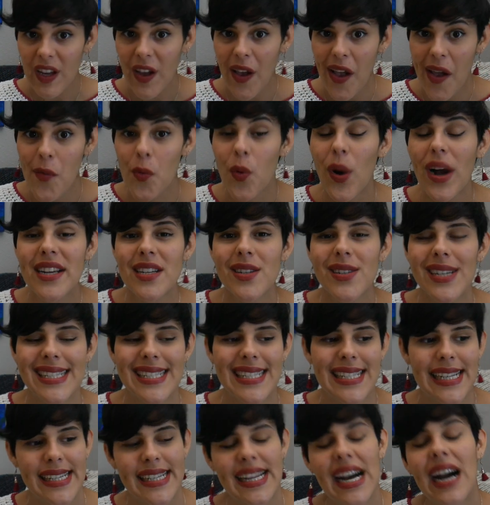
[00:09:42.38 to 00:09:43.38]
And why do I
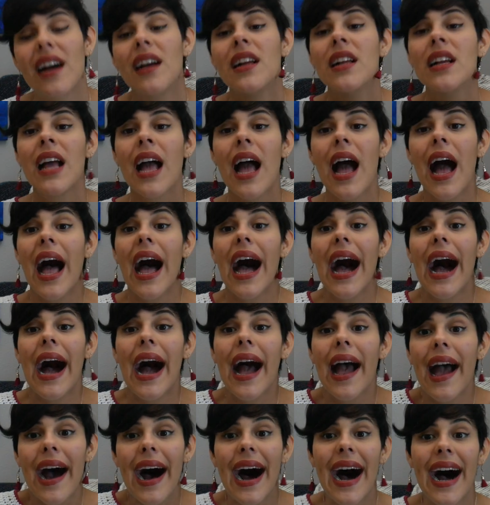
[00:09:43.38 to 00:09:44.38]
say that?
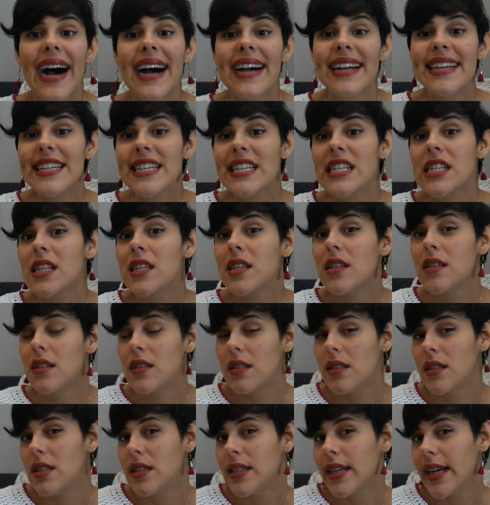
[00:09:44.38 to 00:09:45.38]
I
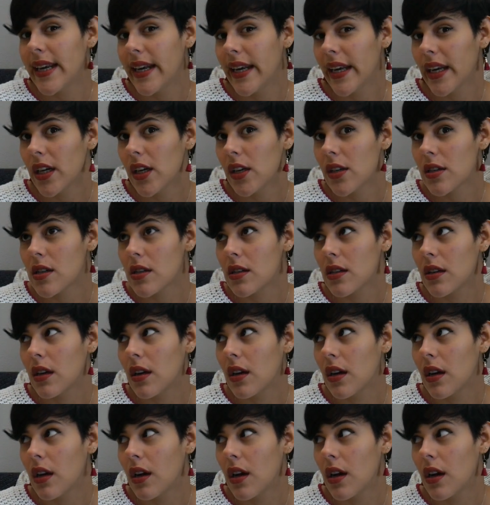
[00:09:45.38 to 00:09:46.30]
didn't